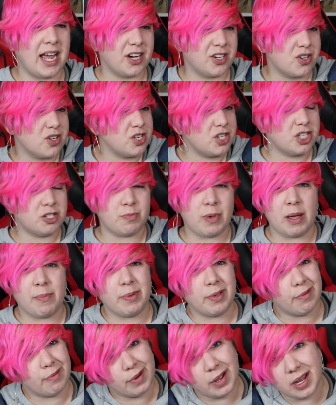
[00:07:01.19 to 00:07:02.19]
actually just might
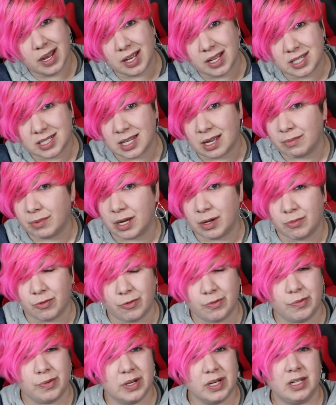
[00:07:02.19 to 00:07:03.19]
be red because
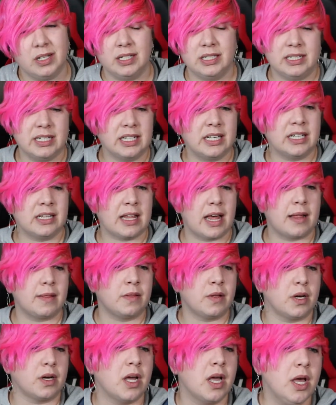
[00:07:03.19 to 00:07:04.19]
I'm really digging that
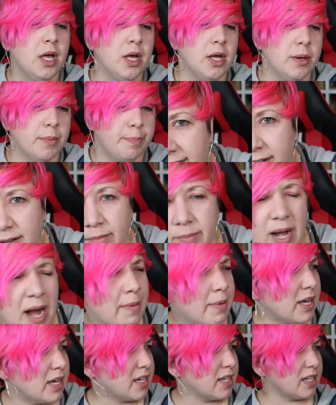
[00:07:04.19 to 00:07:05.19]
look.
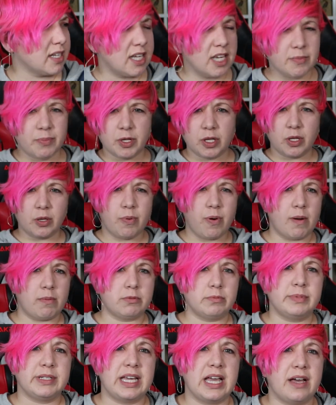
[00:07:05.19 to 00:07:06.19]
I'm not gonna keep you. You
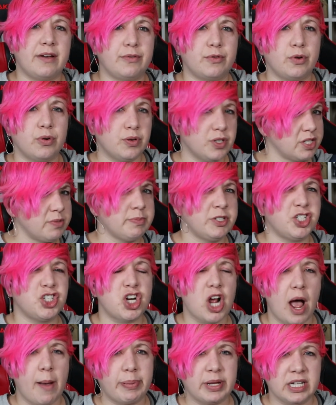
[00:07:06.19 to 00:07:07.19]
probably have Christmas
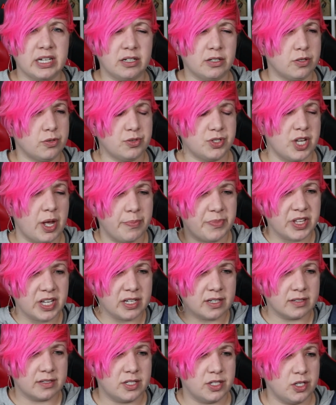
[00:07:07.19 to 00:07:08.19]
shopping or
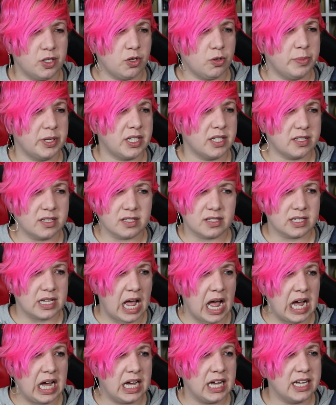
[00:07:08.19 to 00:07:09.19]
something to do, because
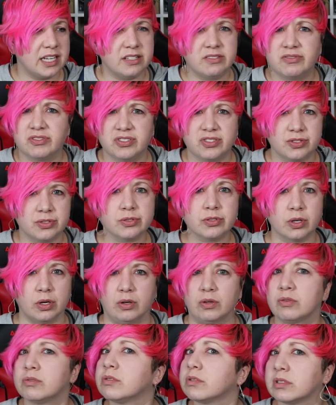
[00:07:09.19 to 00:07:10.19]
I
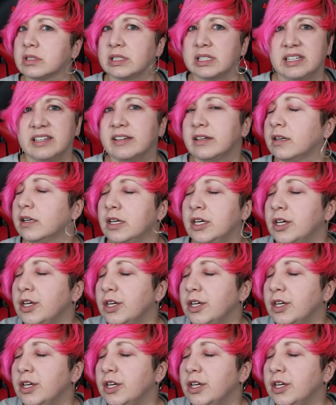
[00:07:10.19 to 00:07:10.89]
certainly